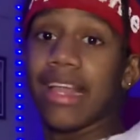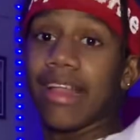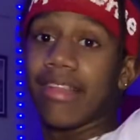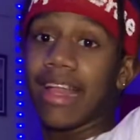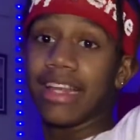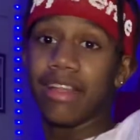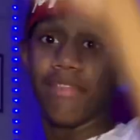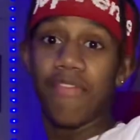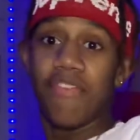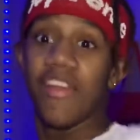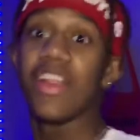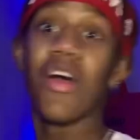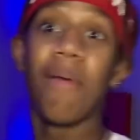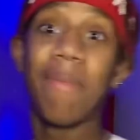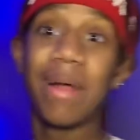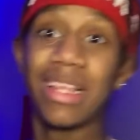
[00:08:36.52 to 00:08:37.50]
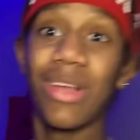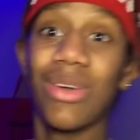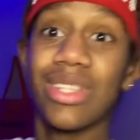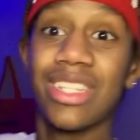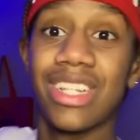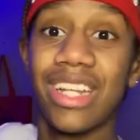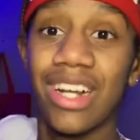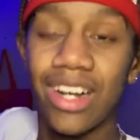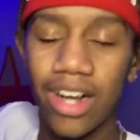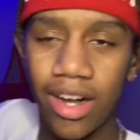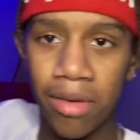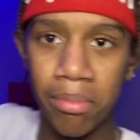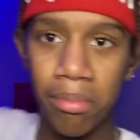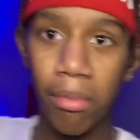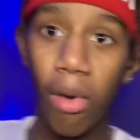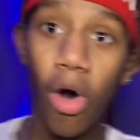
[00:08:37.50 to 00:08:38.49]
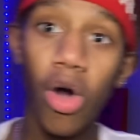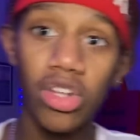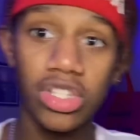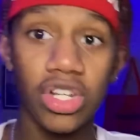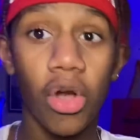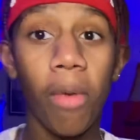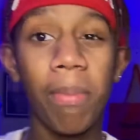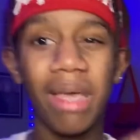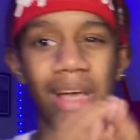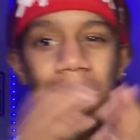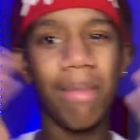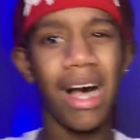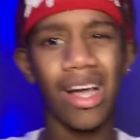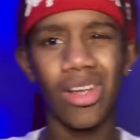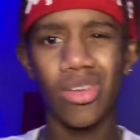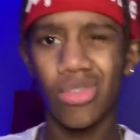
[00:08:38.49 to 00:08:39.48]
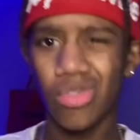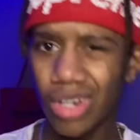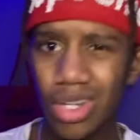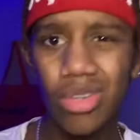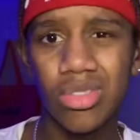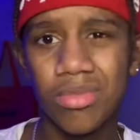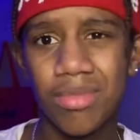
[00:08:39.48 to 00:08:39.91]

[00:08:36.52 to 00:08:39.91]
it's end of the video. I'm about to go to the uh, mall to go pick up my grills,